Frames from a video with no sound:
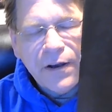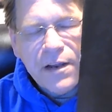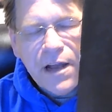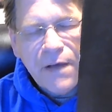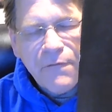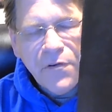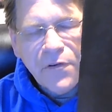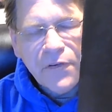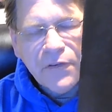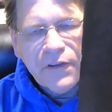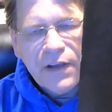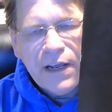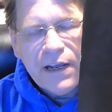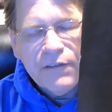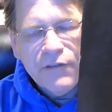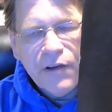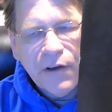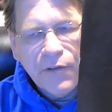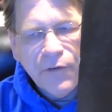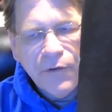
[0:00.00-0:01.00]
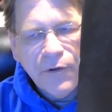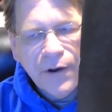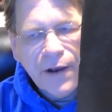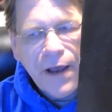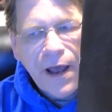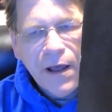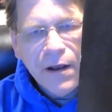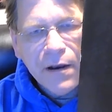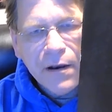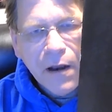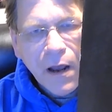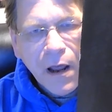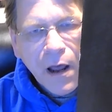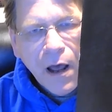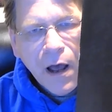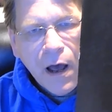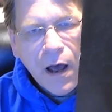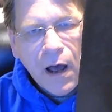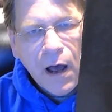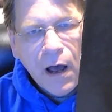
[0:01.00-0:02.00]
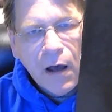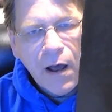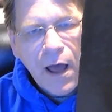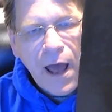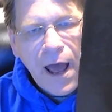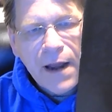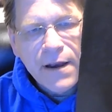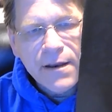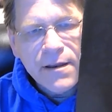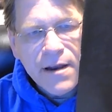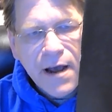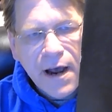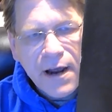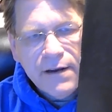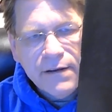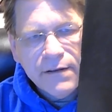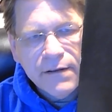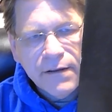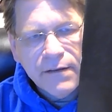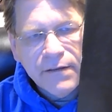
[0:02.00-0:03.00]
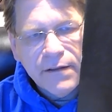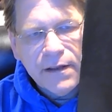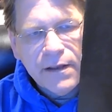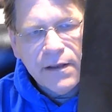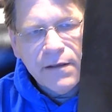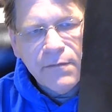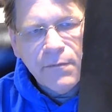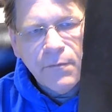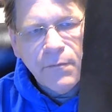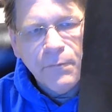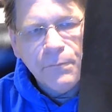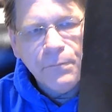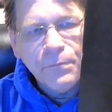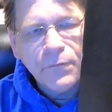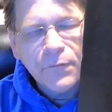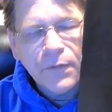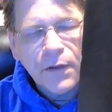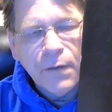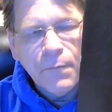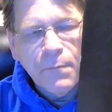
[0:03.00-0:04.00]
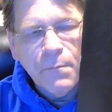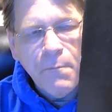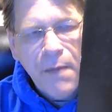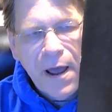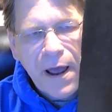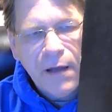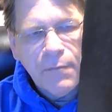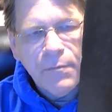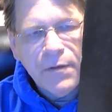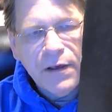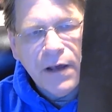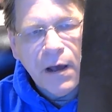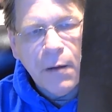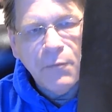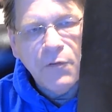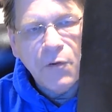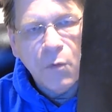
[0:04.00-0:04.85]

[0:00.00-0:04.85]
never see each other again. At night, the man becomes a